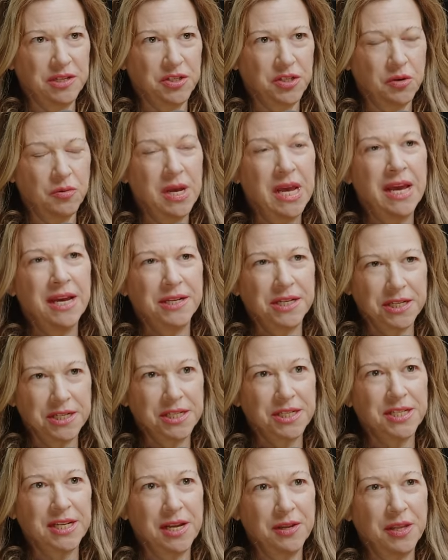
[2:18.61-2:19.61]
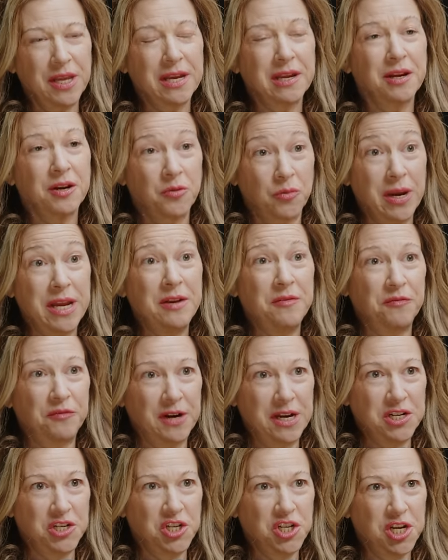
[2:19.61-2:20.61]
So it doesn't sound like a great
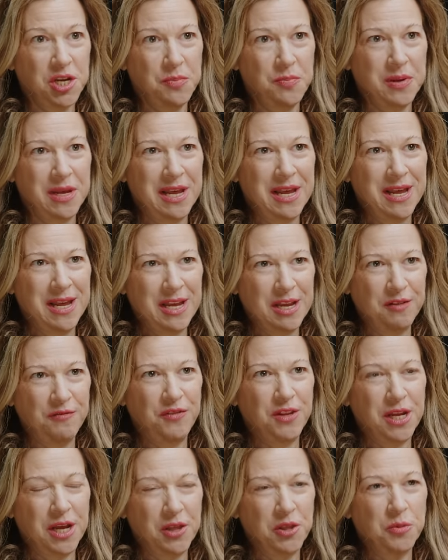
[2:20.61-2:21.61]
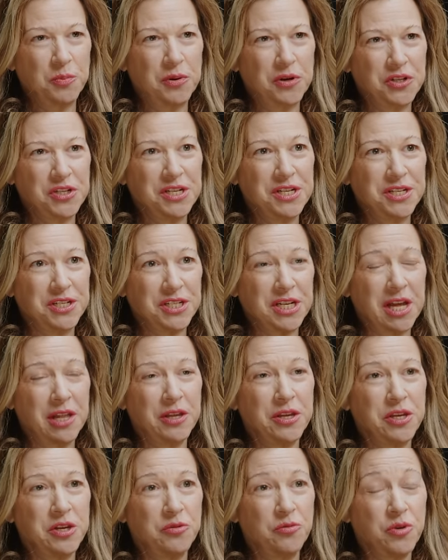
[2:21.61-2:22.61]
friendship if the other person is
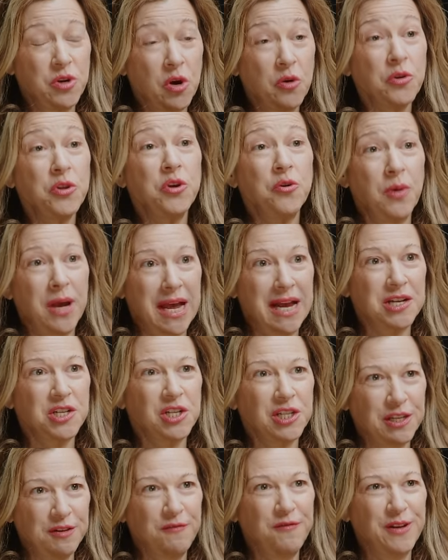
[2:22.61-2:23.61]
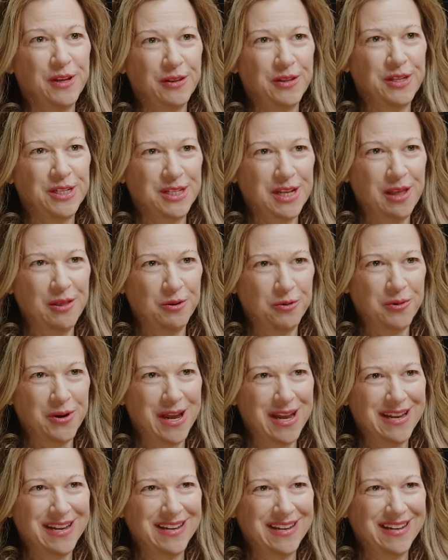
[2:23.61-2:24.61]
telling you, no, you actually feel this other
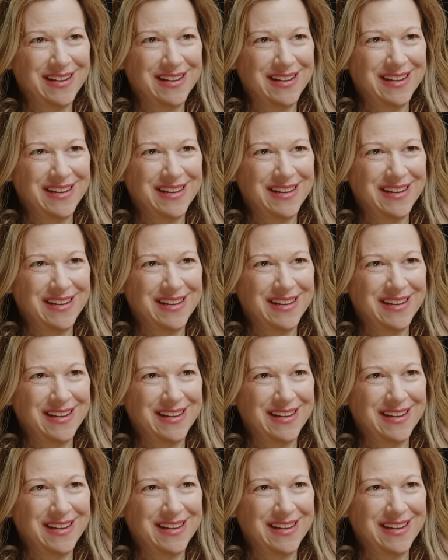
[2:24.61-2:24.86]
way.